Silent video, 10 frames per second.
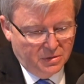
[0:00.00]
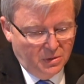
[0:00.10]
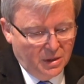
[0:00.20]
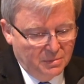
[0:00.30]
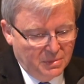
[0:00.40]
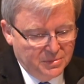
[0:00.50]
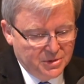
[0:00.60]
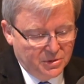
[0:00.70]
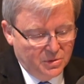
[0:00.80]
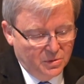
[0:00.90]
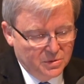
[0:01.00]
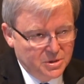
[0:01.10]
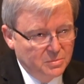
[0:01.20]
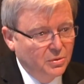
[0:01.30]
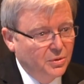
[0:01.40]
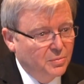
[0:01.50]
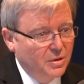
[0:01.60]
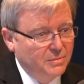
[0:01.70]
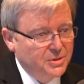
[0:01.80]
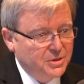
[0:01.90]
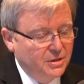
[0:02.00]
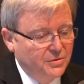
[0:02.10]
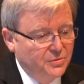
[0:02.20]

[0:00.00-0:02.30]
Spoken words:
All other members of the caucus support the Prime Minister going